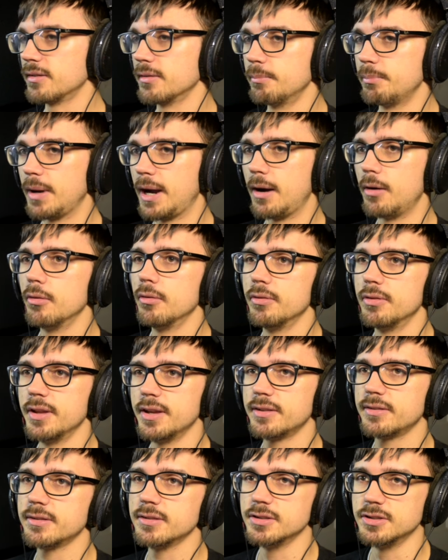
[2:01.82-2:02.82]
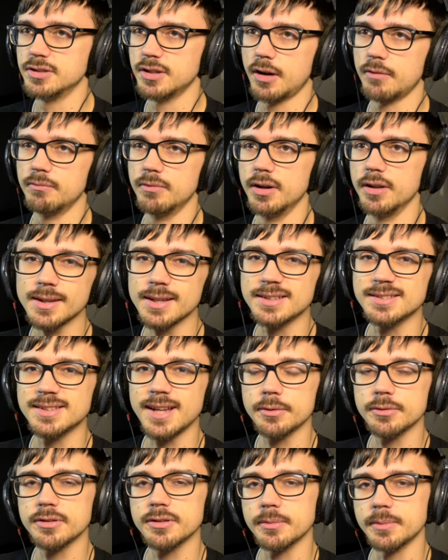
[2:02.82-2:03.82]
about this genre is
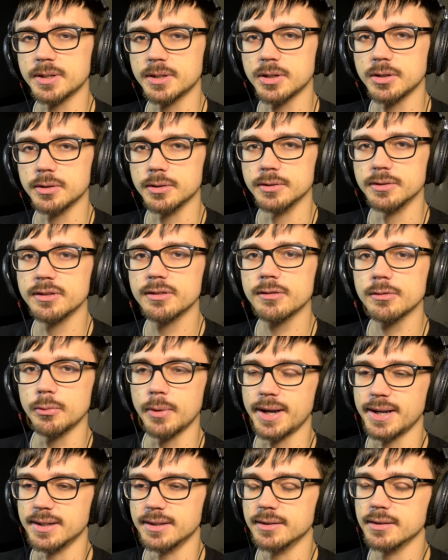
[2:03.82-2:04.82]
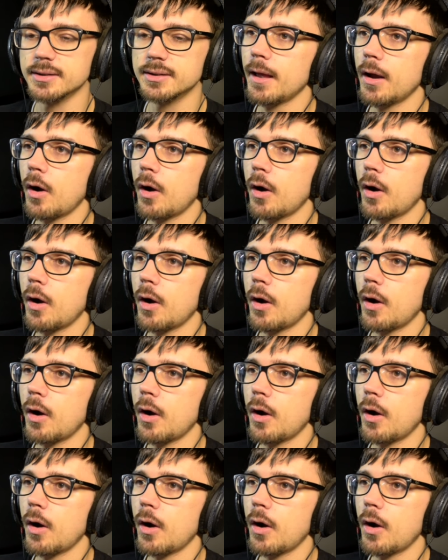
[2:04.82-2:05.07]
down to something called swing.